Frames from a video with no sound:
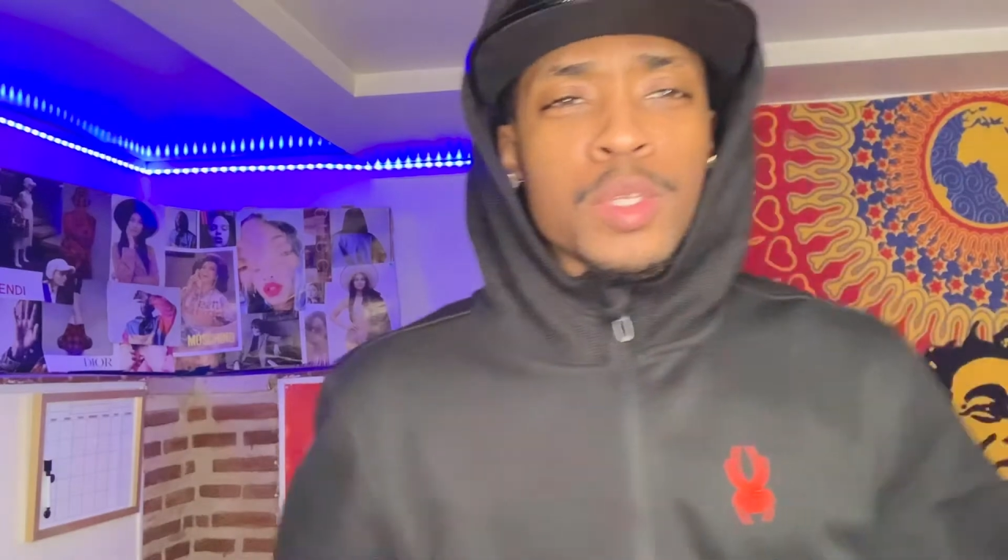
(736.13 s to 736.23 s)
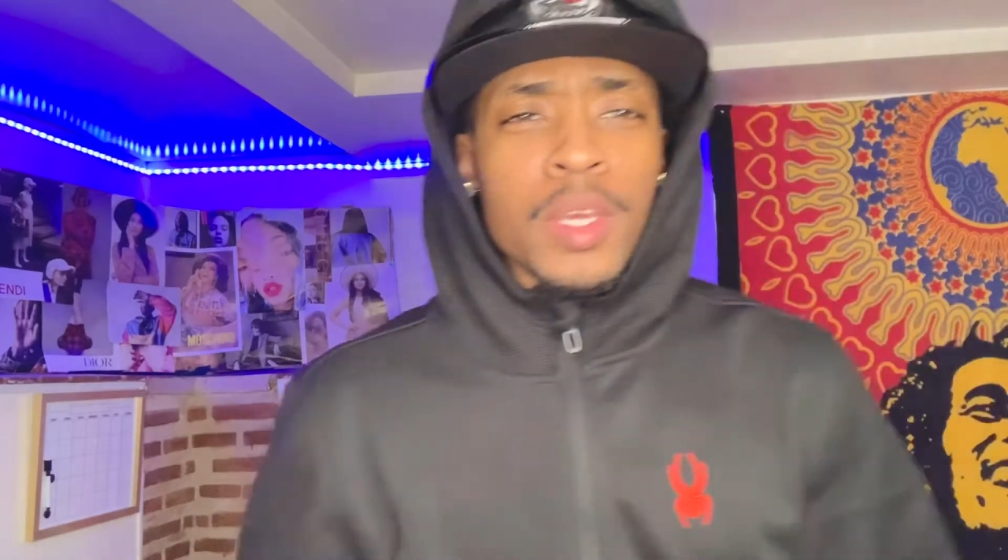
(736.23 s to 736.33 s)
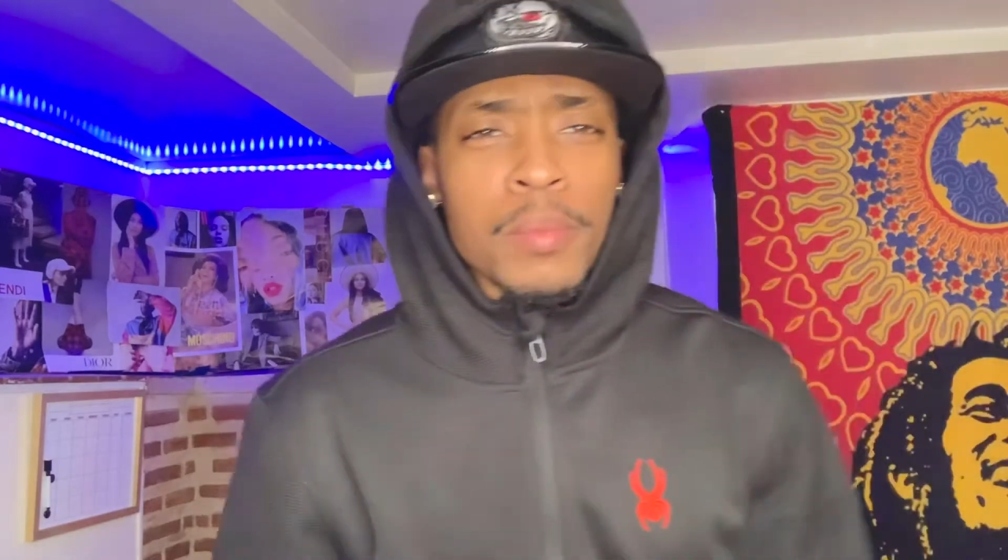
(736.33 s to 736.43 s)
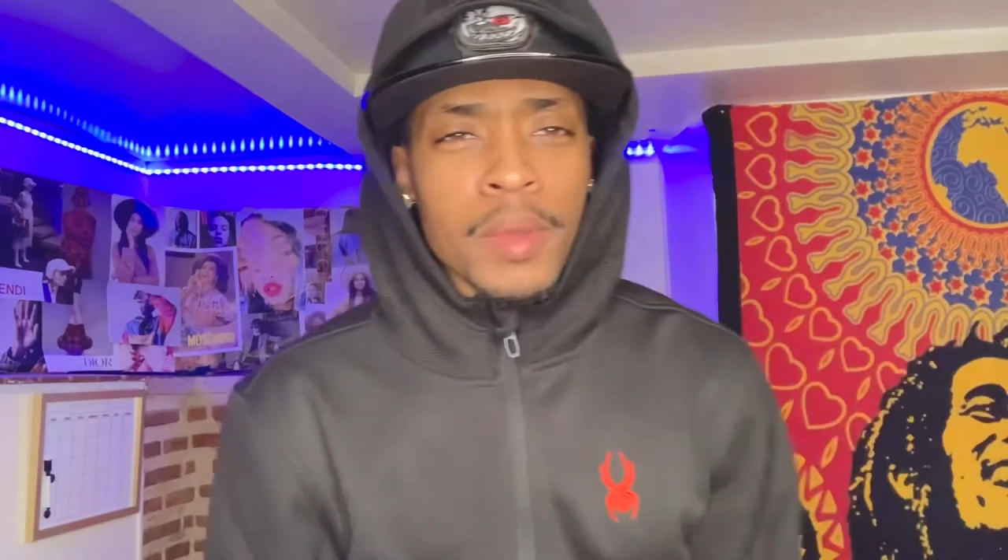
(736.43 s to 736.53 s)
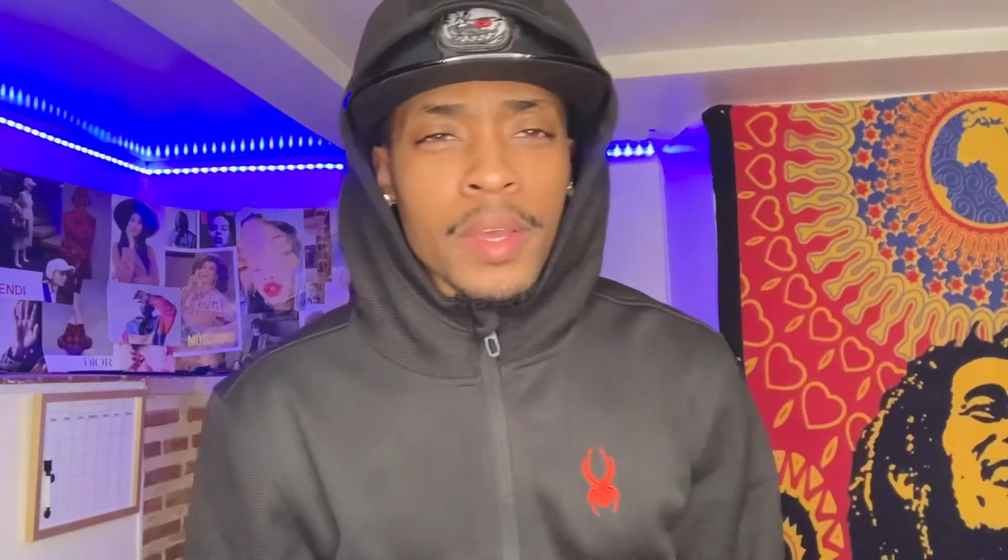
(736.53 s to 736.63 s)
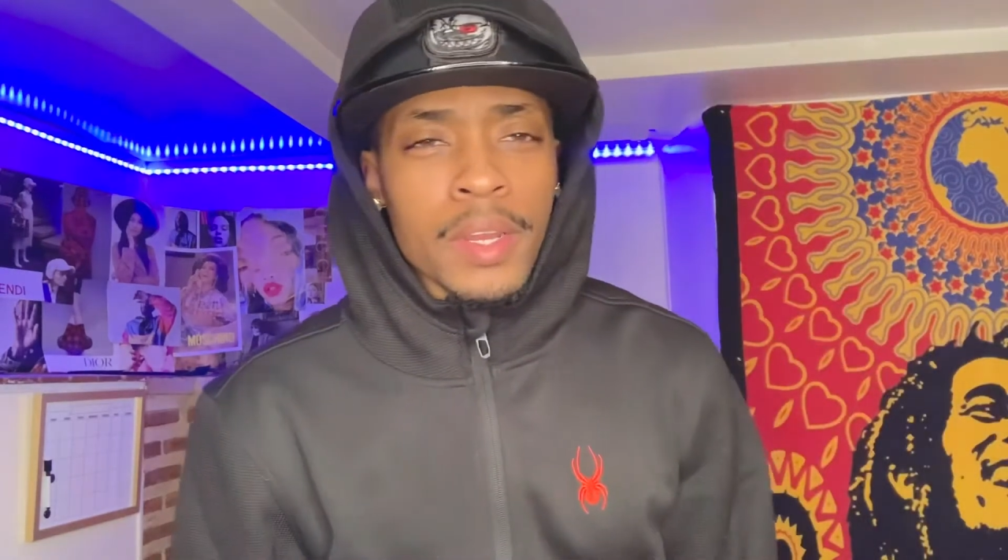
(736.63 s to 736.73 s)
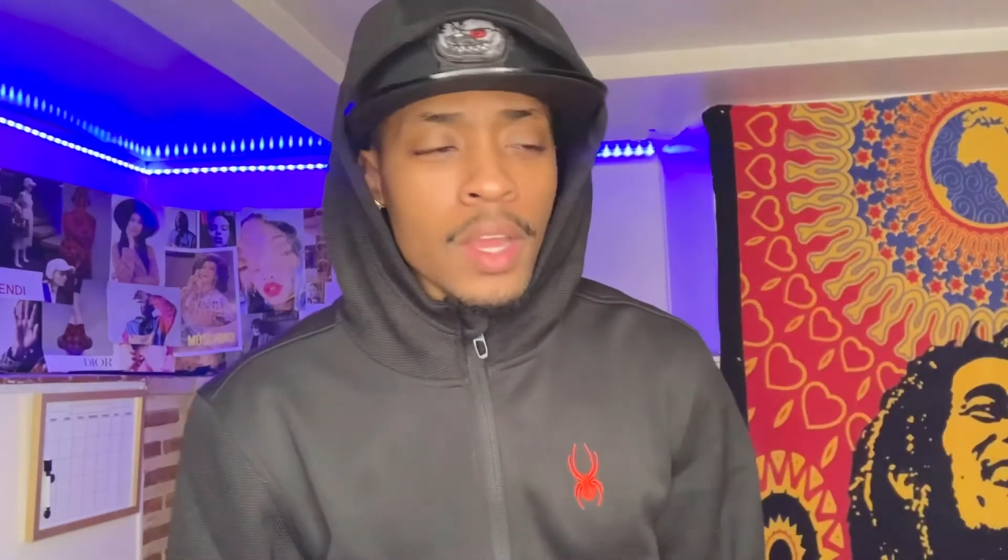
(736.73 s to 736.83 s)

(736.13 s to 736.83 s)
man,